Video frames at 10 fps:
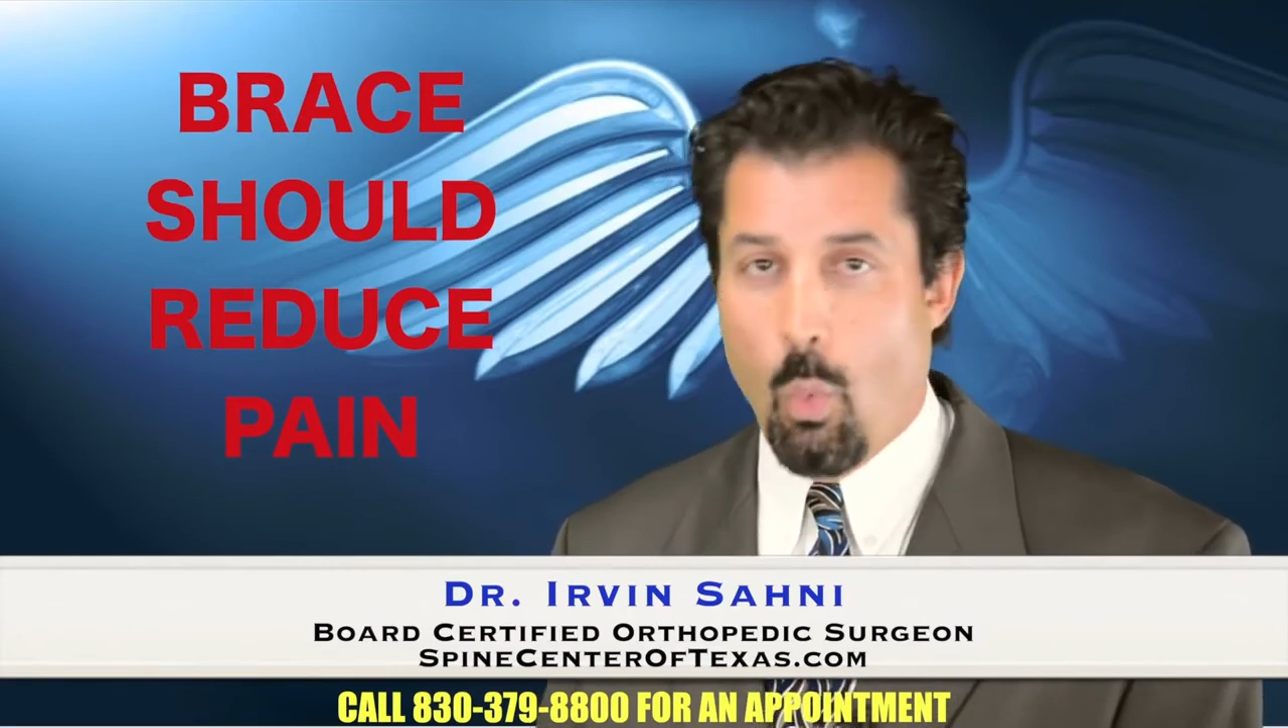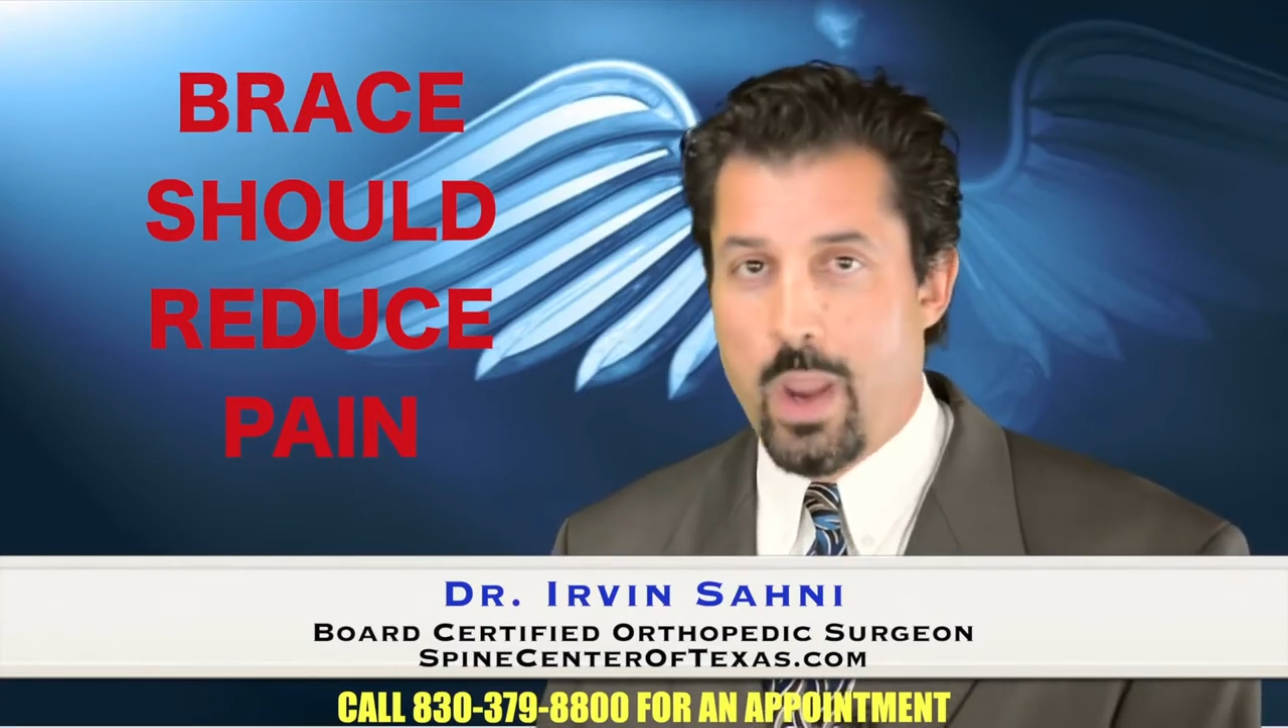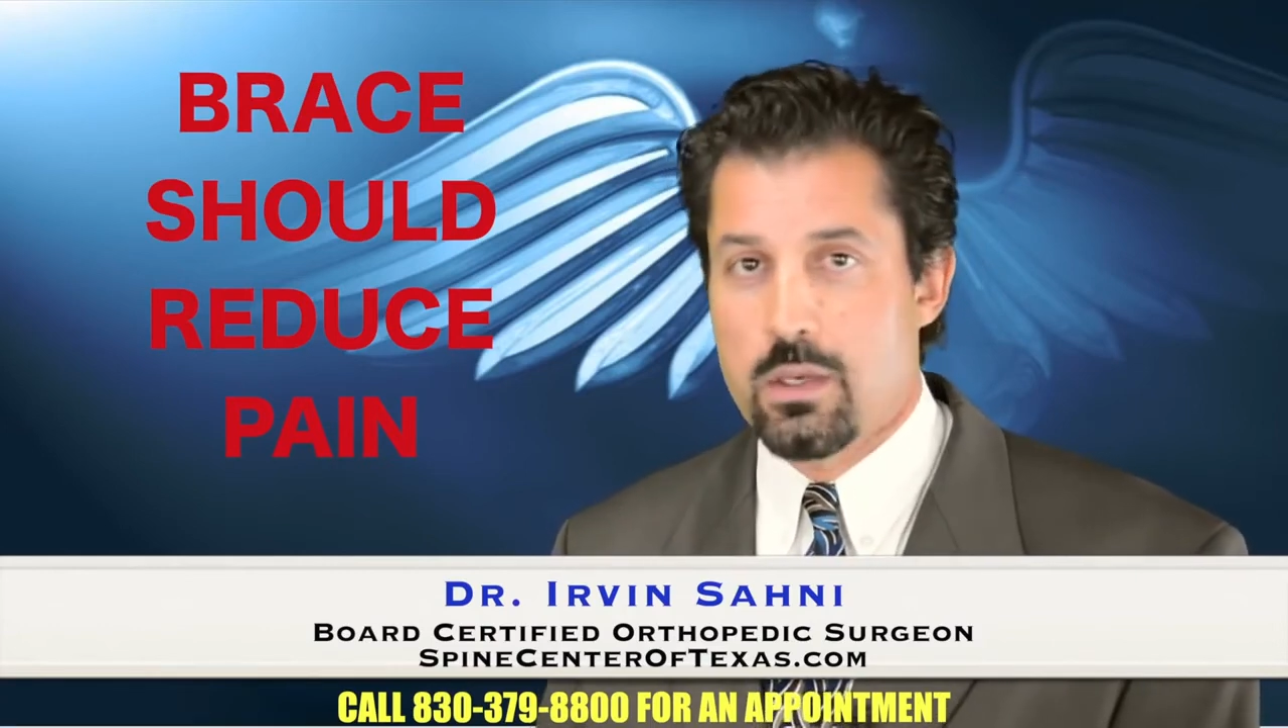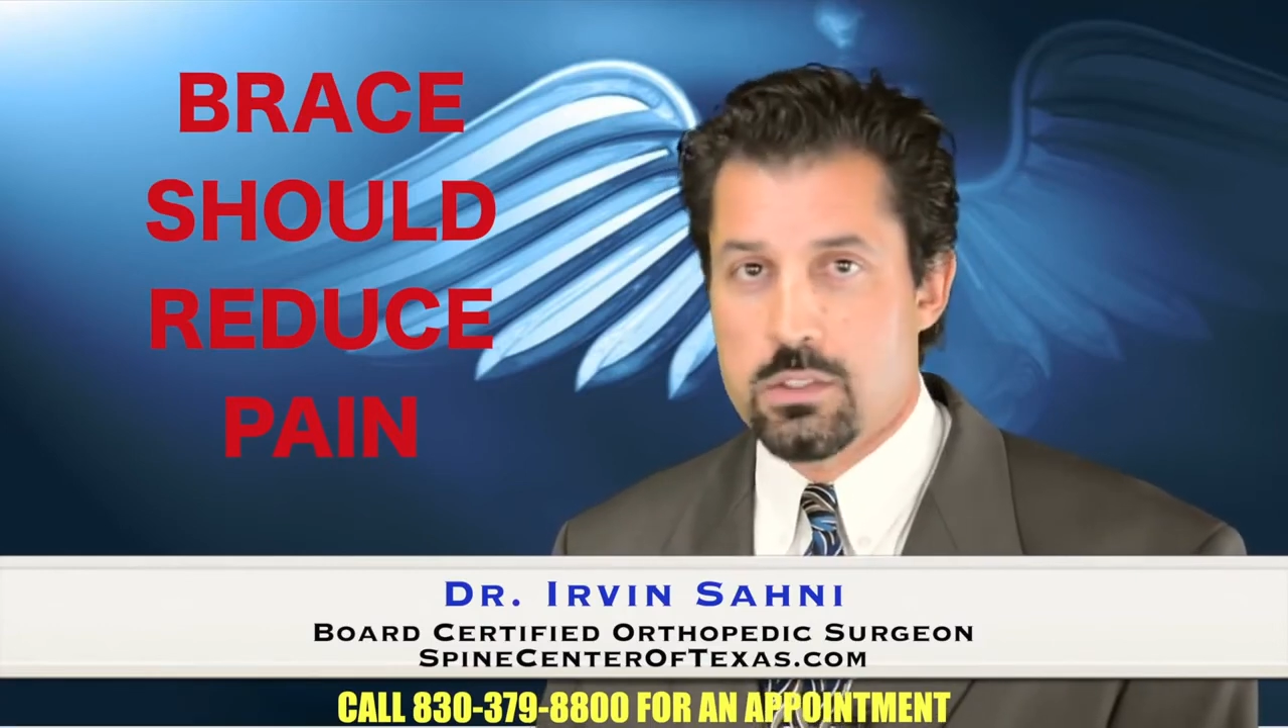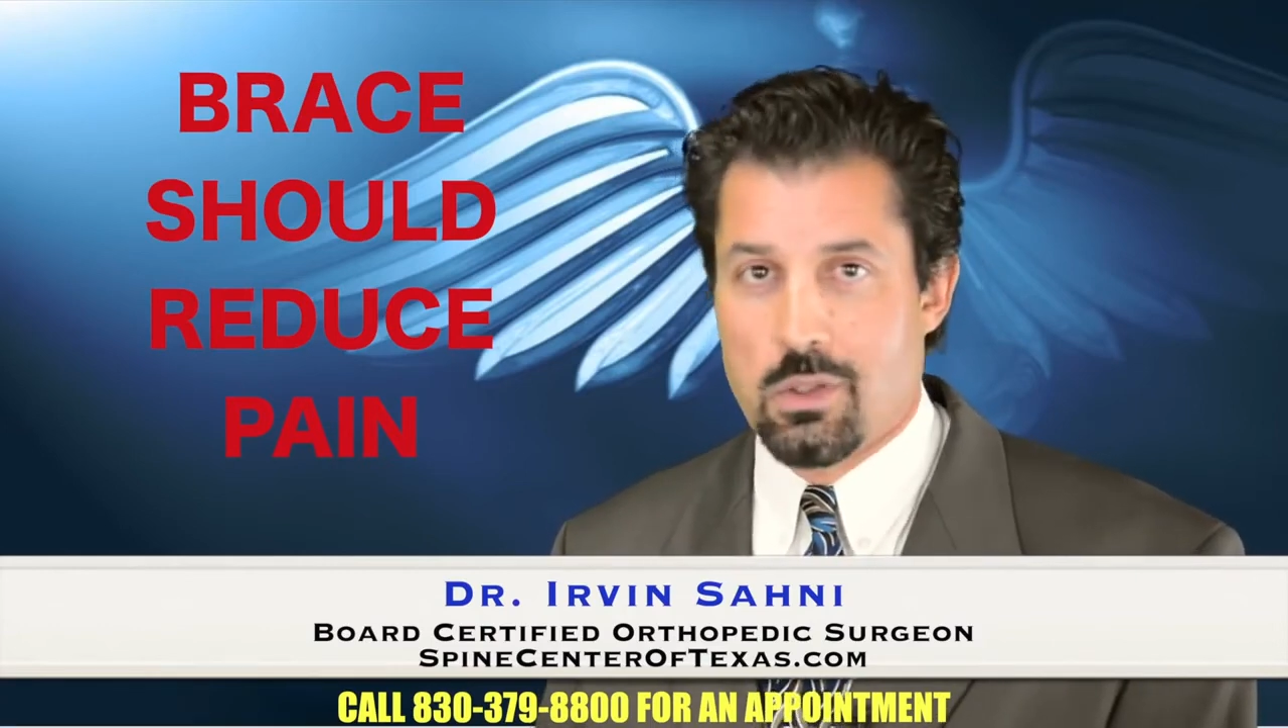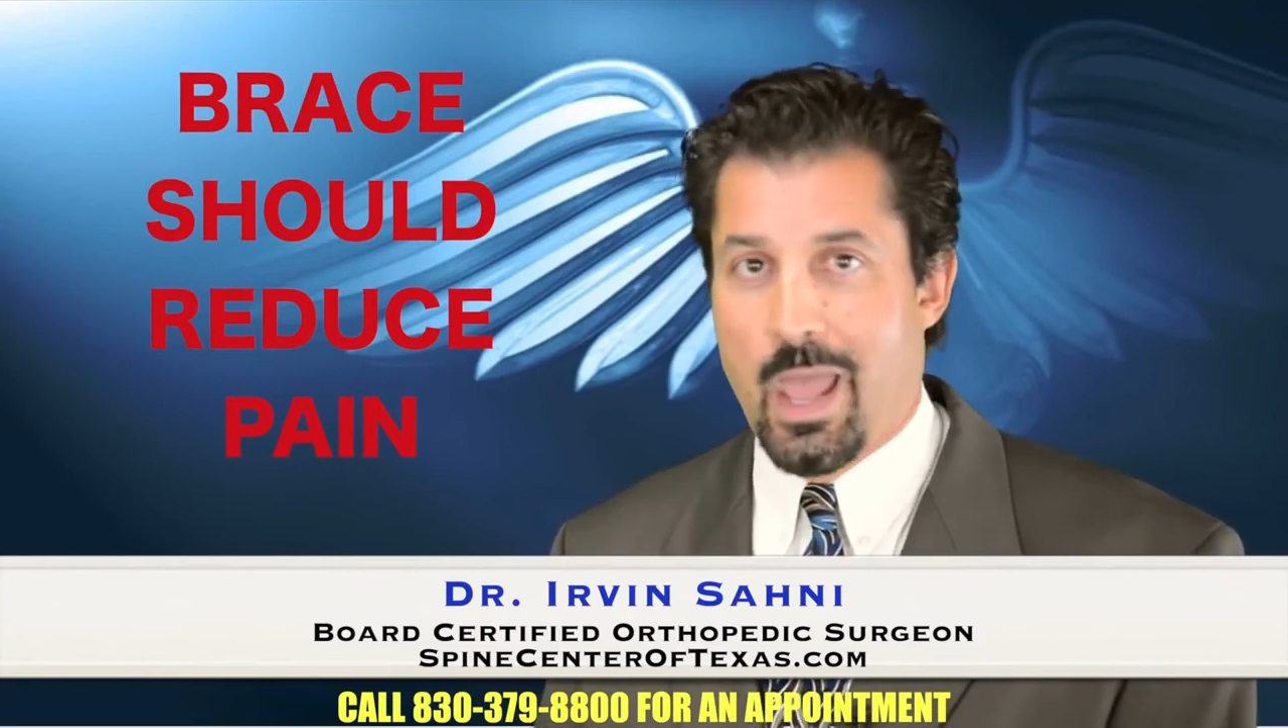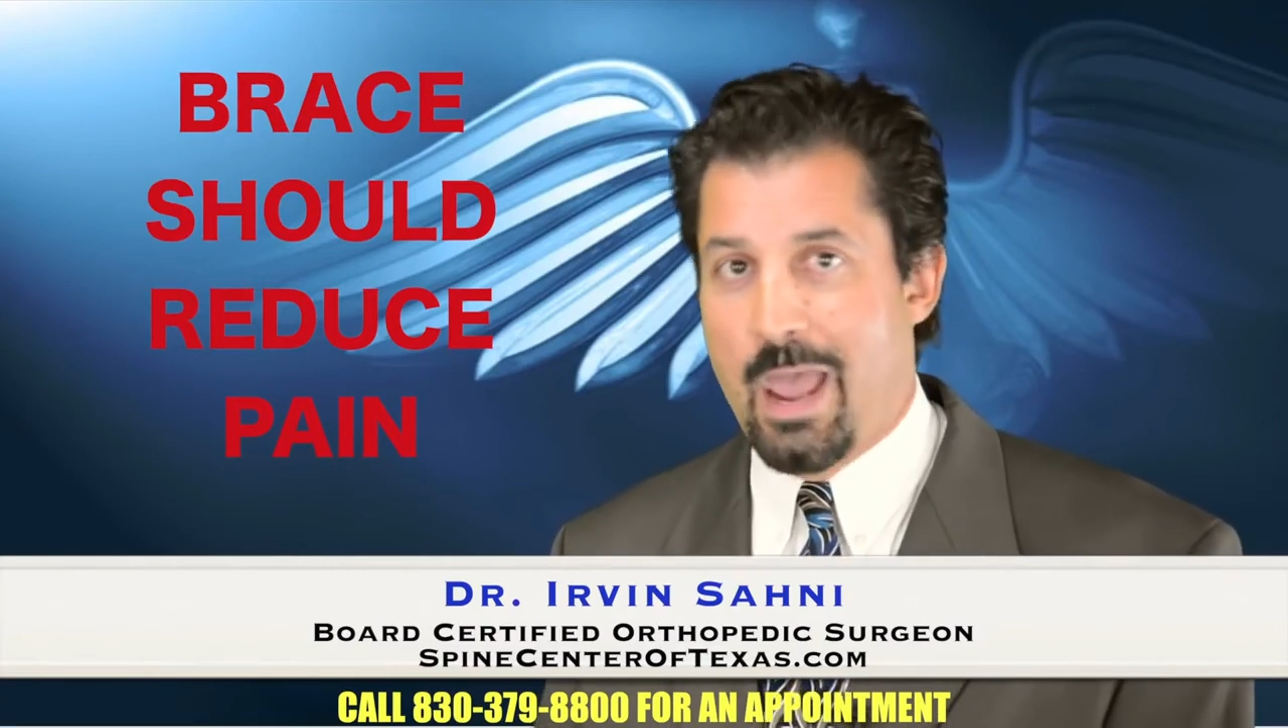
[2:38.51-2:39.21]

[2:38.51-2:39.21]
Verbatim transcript: Wait until